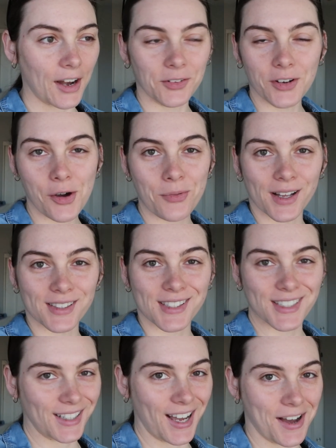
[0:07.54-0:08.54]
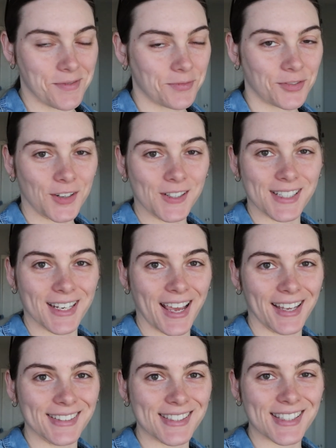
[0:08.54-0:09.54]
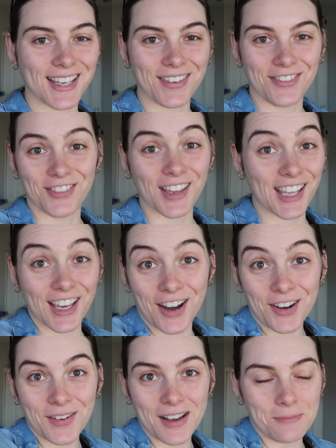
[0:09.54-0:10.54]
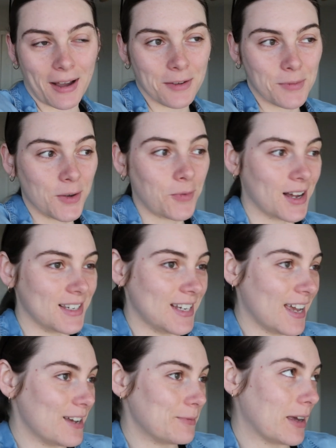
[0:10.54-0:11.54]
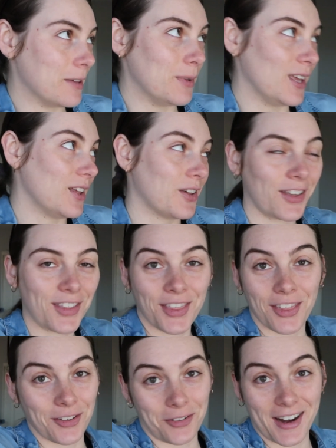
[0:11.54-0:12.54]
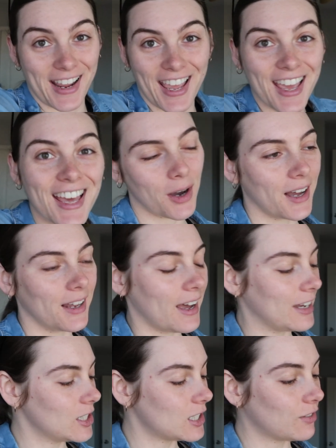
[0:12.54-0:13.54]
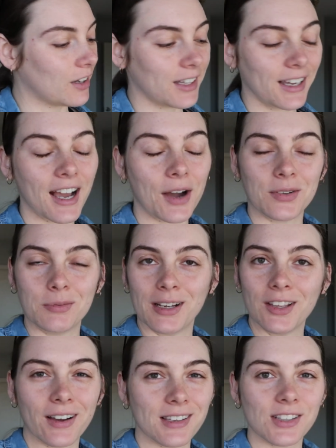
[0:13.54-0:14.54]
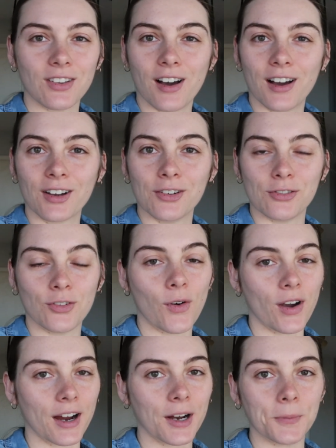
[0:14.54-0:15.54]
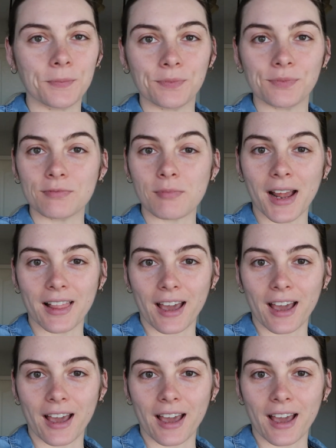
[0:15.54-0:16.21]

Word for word: I don't know what's to come for today's video. It might be one day, it might be three, but I just felt like I would bring you guys along for my